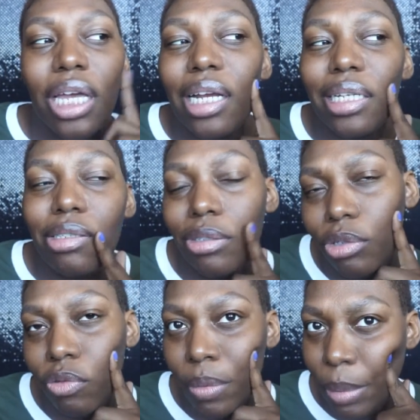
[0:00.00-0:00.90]
And I
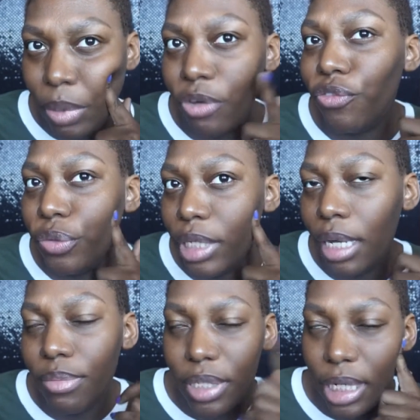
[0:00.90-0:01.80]
do remember a few
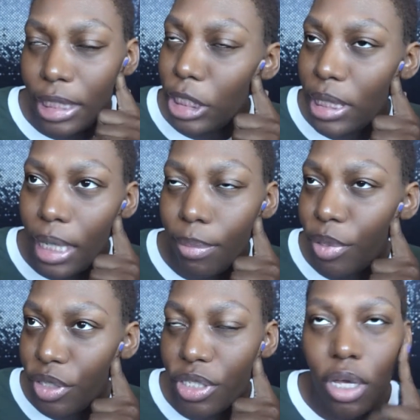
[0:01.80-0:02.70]
times that I just like
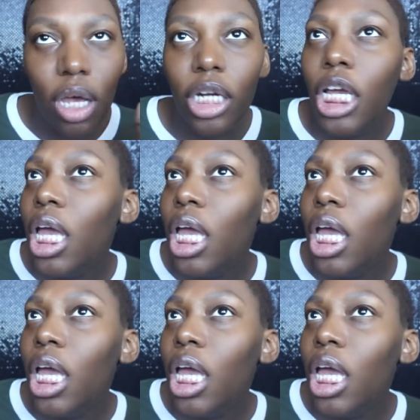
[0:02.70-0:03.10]
put this on